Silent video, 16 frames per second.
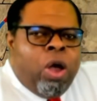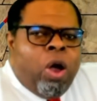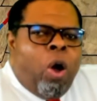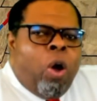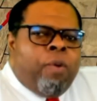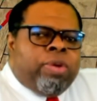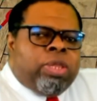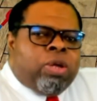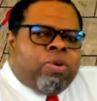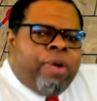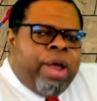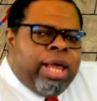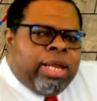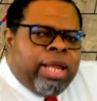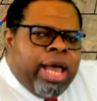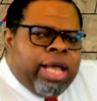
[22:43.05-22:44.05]
over the
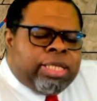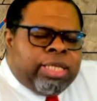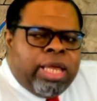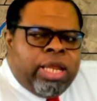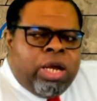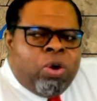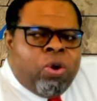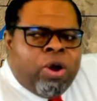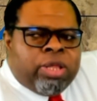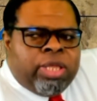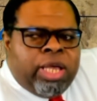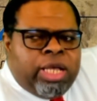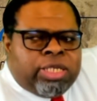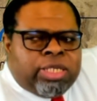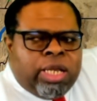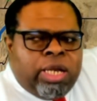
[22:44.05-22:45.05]
Great Lakes in the Northeast.